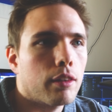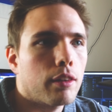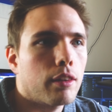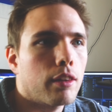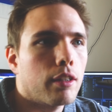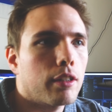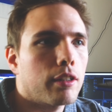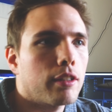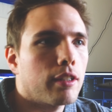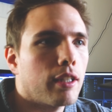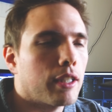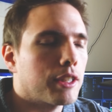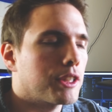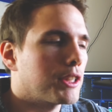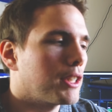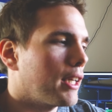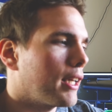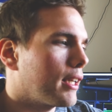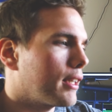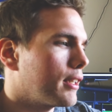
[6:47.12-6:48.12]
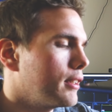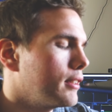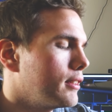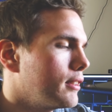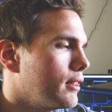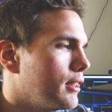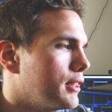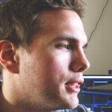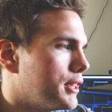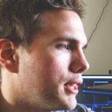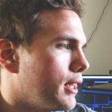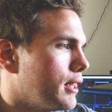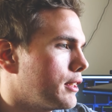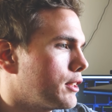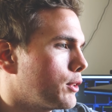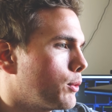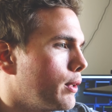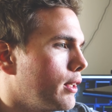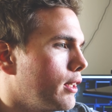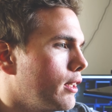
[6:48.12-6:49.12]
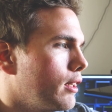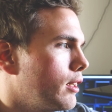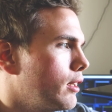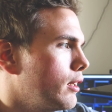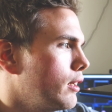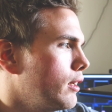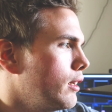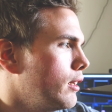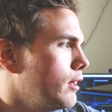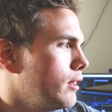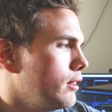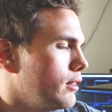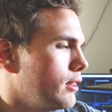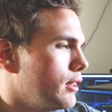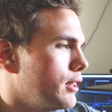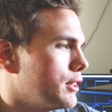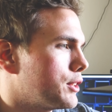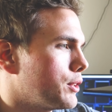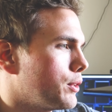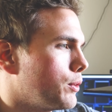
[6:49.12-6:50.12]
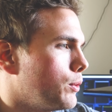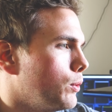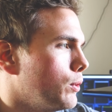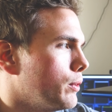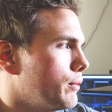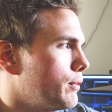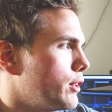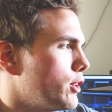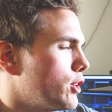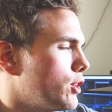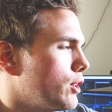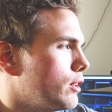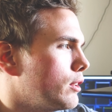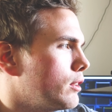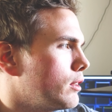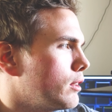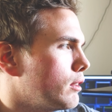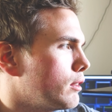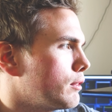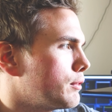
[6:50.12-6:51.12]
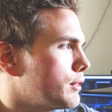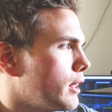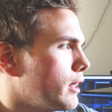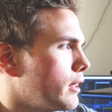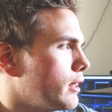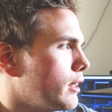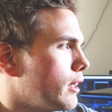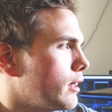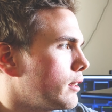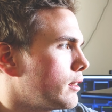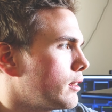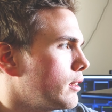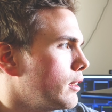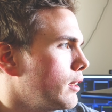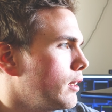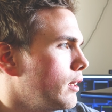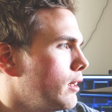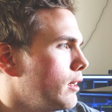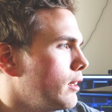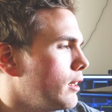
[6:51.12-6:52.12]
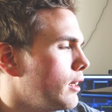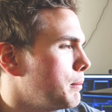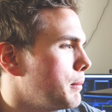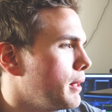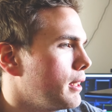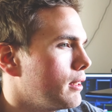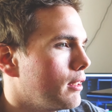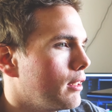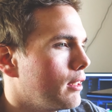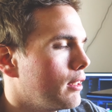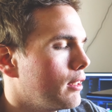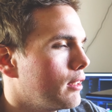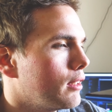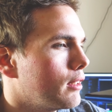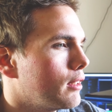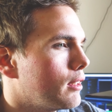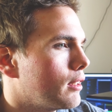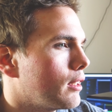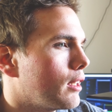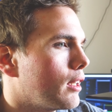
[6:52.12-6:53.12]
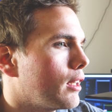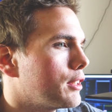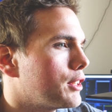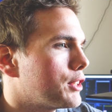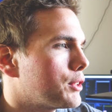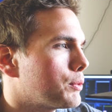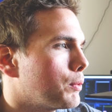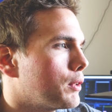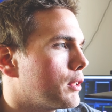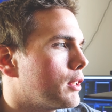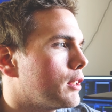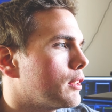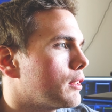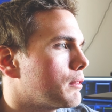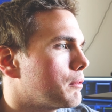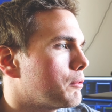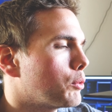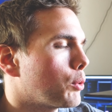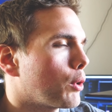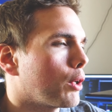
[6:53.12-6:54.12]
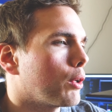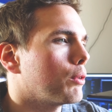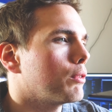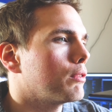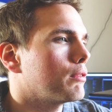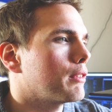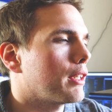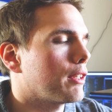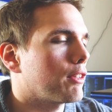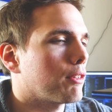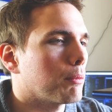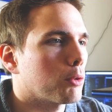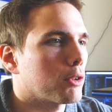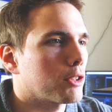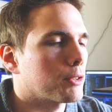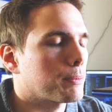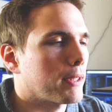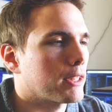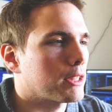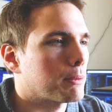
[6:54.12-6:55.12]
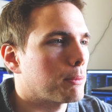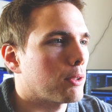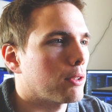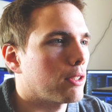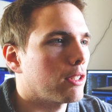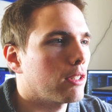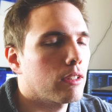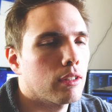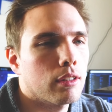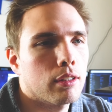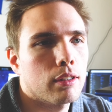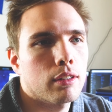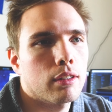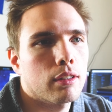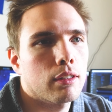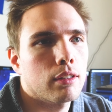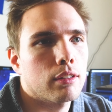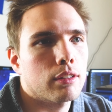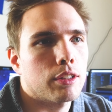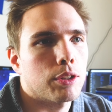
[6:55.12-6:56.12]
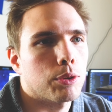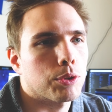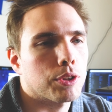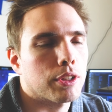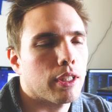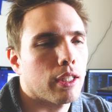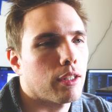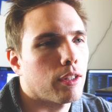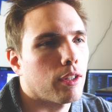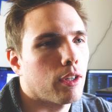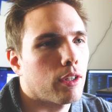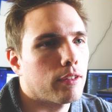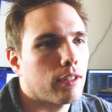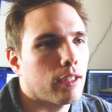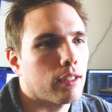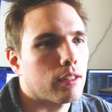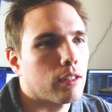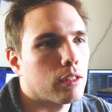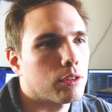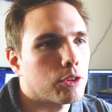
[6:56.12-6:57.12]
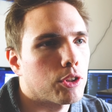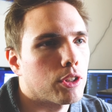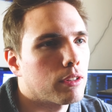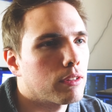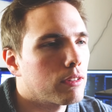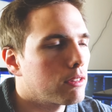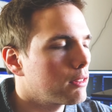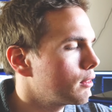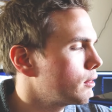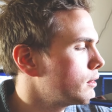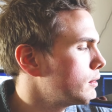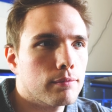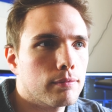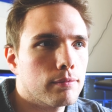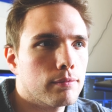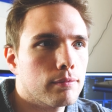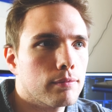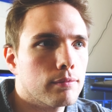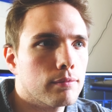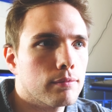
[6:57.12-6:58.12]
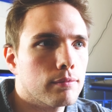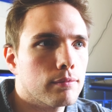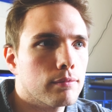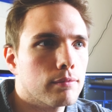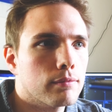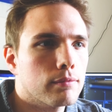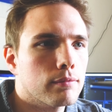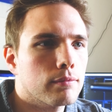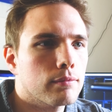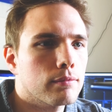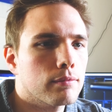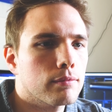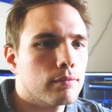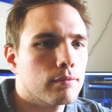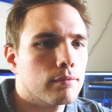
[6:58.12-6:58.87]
opportunities? The tech stack is antiquated its old version of .NET. And mainly, I just want to grow, get some more responsibility, use state-of-the-art technology. Always a good reason,